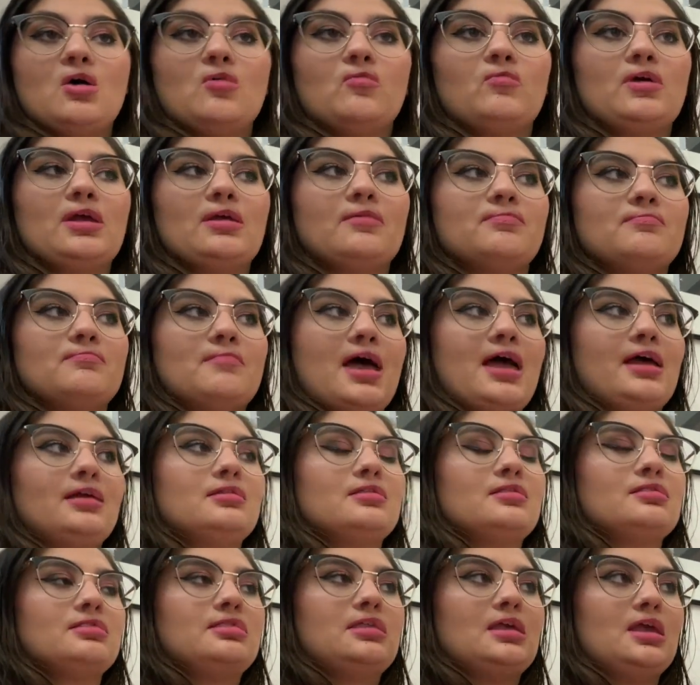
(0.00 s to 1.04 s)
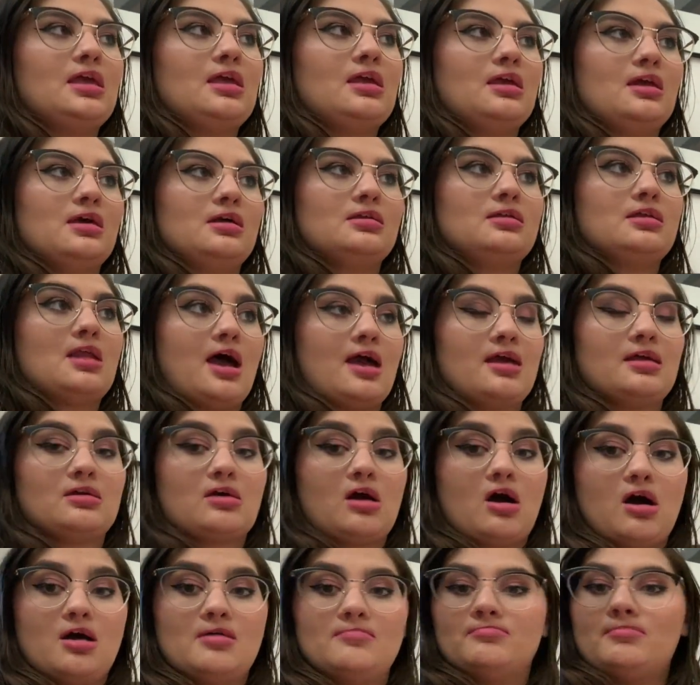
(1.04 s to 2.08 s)
We've met the night
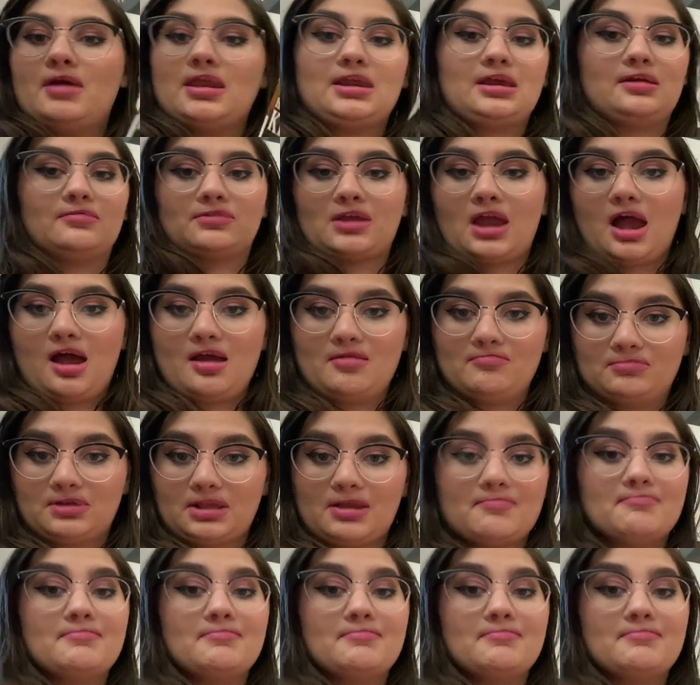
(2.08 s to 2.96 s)
god many a times.